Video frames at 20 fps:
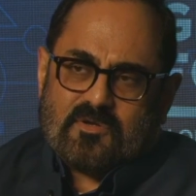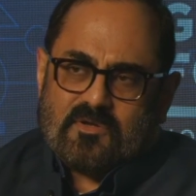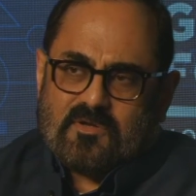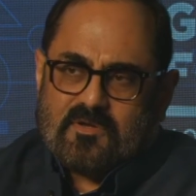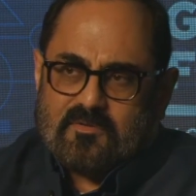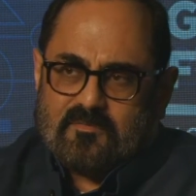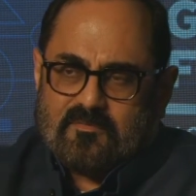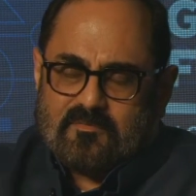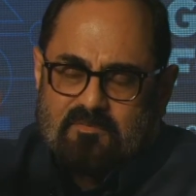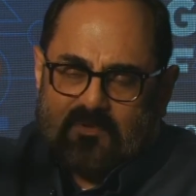
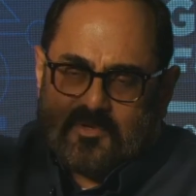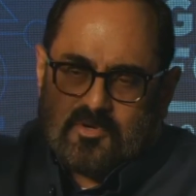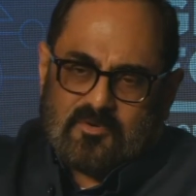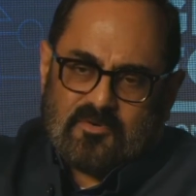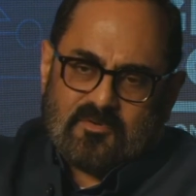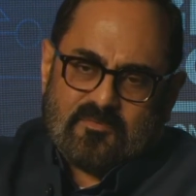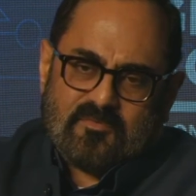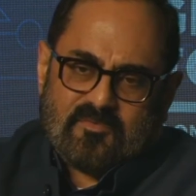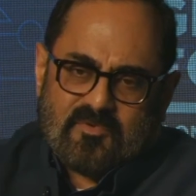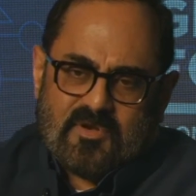
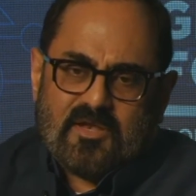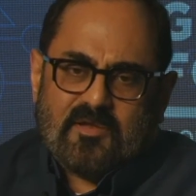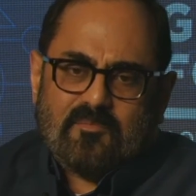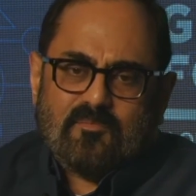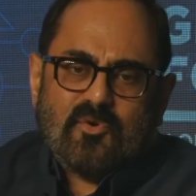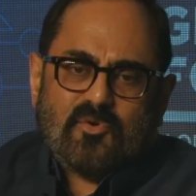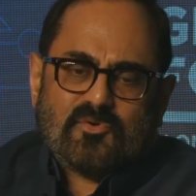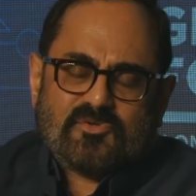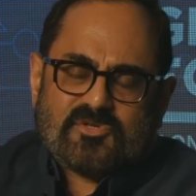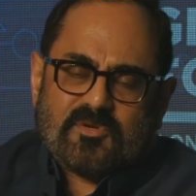Really
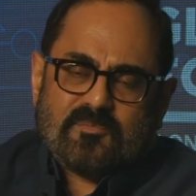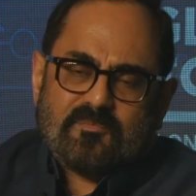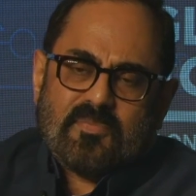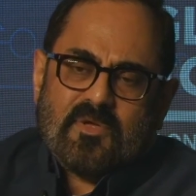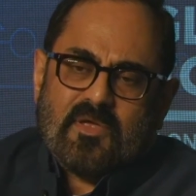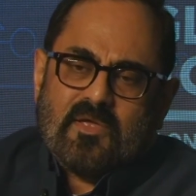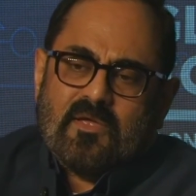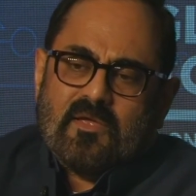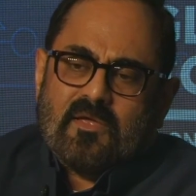blue chip